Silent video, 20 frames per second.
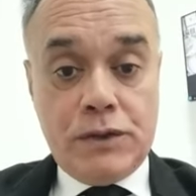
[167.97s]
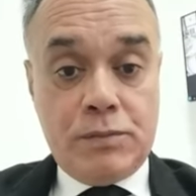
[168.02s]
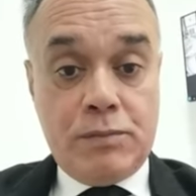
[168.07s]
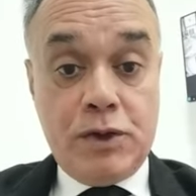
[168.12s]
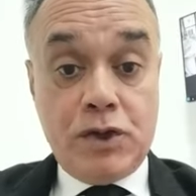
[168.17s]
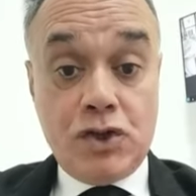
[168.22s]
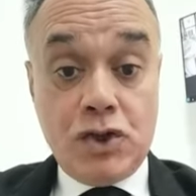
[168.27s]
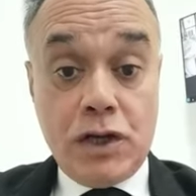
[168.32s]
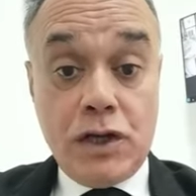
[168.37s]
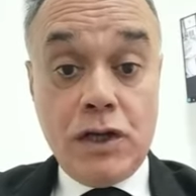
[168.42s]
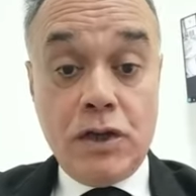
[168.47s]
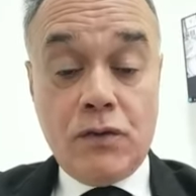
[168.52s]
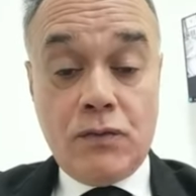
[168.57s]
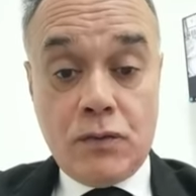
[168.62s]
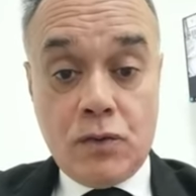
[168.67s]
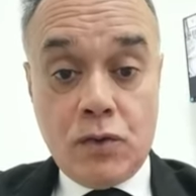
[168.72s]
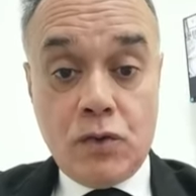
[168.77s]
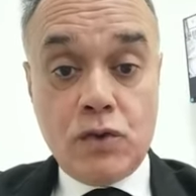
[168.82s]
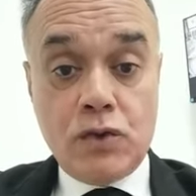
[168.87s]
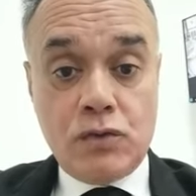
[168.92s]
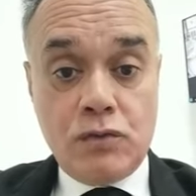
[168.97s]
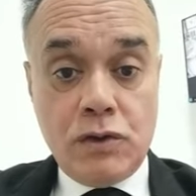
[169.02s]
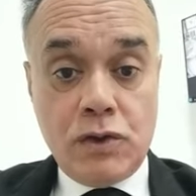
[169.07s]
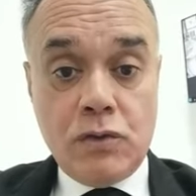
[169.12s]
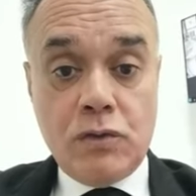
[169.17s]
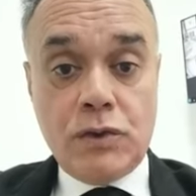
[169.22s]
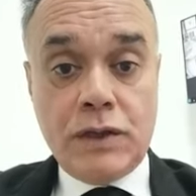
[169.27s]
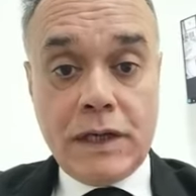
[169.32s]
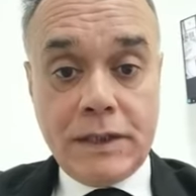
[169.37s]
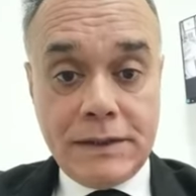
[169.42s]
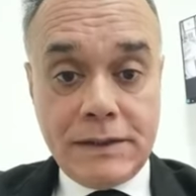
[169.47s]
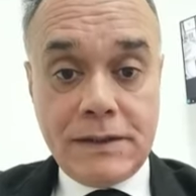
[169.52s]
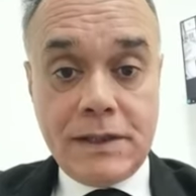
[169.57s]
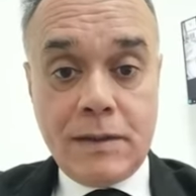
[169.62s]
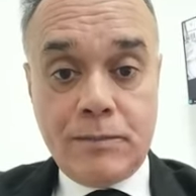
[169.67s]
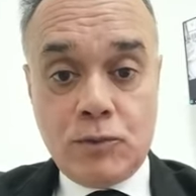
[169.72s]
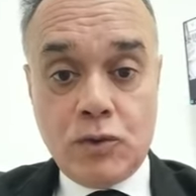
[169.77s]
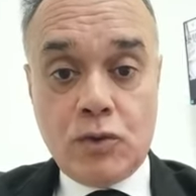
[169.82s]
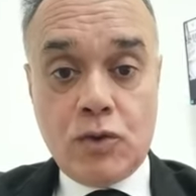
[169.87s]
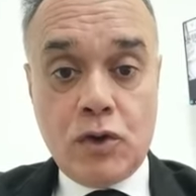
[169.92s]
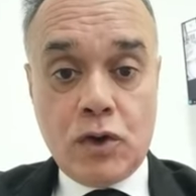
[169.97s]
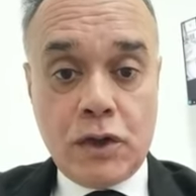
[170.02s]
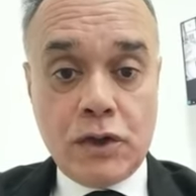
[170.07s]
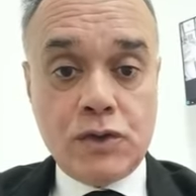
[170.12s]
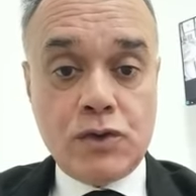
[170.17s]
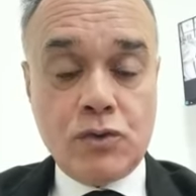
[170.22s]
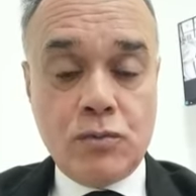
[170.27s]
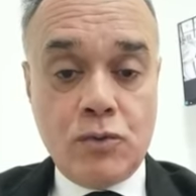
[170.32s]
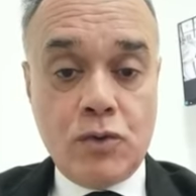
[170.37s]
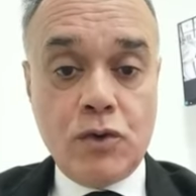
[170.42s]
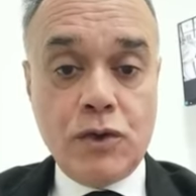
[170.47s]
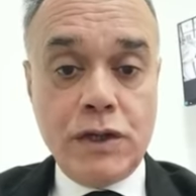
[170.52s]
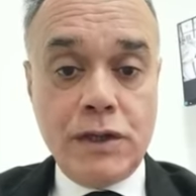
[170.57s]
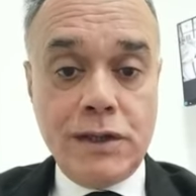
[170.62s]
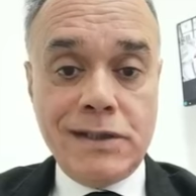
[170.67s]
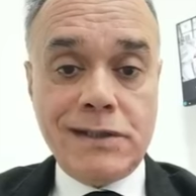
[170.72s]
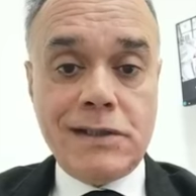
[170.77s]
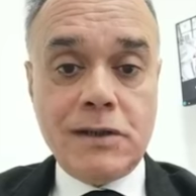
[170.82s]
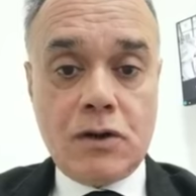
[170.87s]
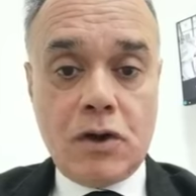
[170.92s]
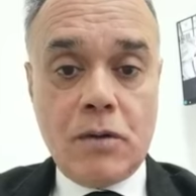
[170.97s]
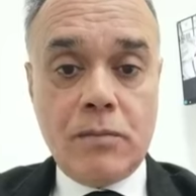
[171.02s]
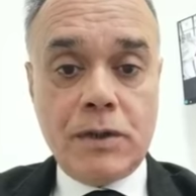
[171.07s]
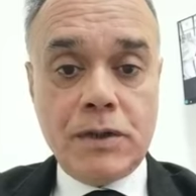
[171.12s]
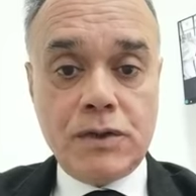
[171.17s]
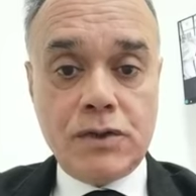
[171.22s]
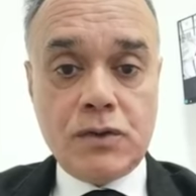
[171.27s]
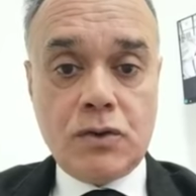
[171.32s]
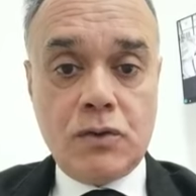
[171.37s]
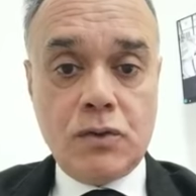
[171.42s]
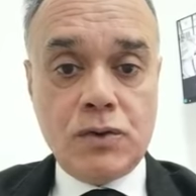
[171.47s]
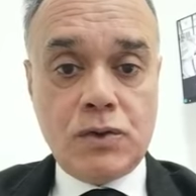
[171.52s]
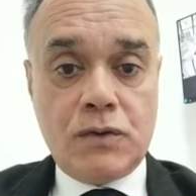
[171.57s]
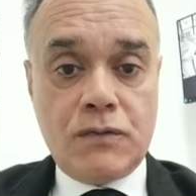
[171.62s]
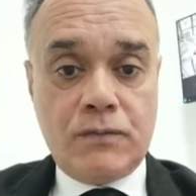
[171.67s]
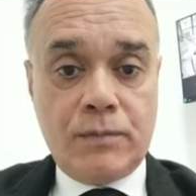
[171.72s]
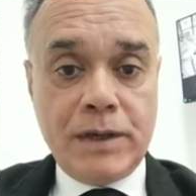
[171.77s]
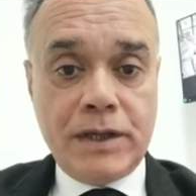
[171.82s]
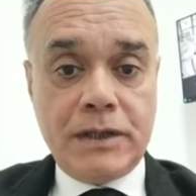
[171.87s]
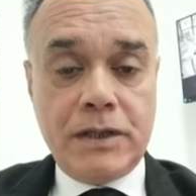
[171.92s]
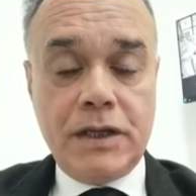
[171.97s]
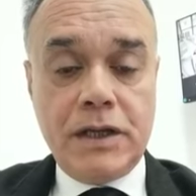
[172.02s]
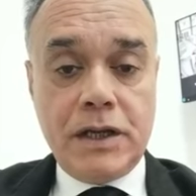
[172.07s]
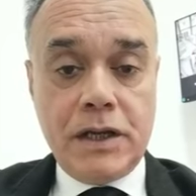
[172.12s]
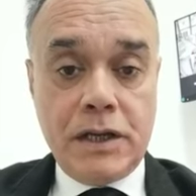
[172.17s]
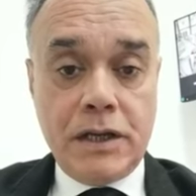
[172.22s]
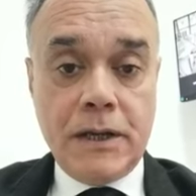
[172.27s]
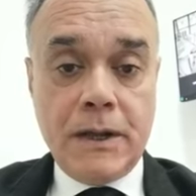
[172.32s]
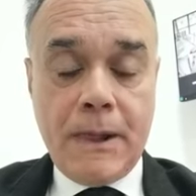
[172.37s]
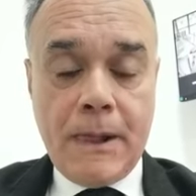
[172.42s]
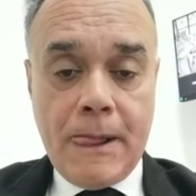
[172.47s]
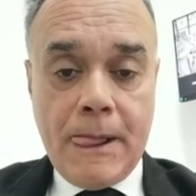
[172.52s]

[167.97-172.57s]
Especially, of course, we know that Streptococcus pneumonia is the commonest cause of bacterial